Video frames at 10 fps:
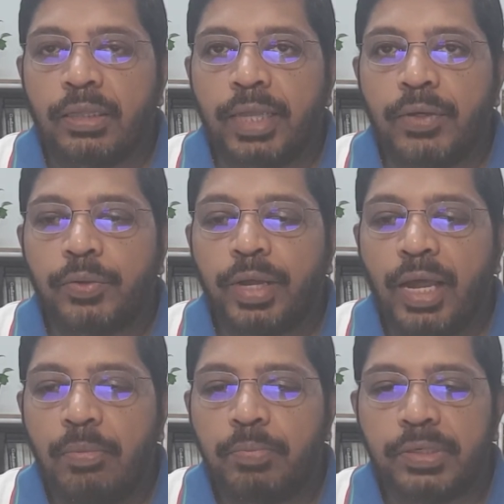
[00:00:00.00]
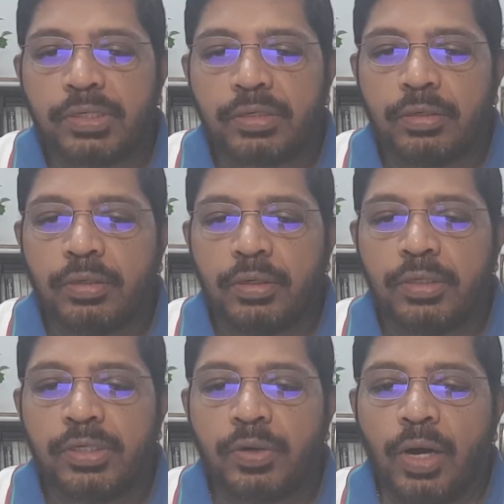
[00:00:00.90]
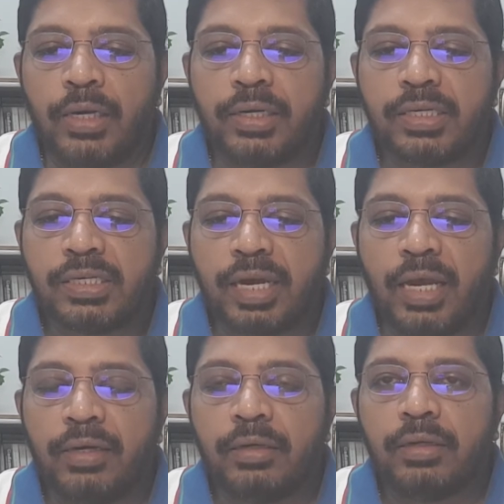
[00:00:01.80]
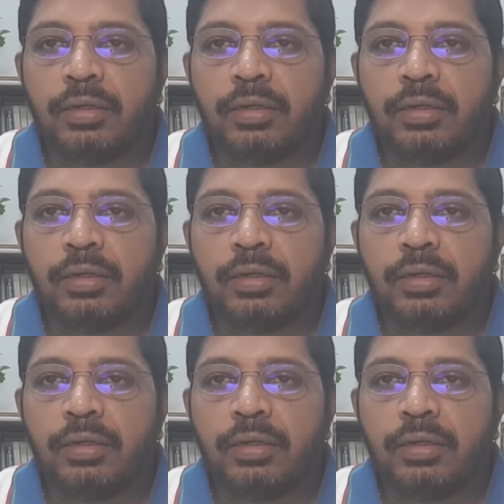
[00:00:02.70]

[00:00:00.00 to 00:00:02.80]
that would help us to understand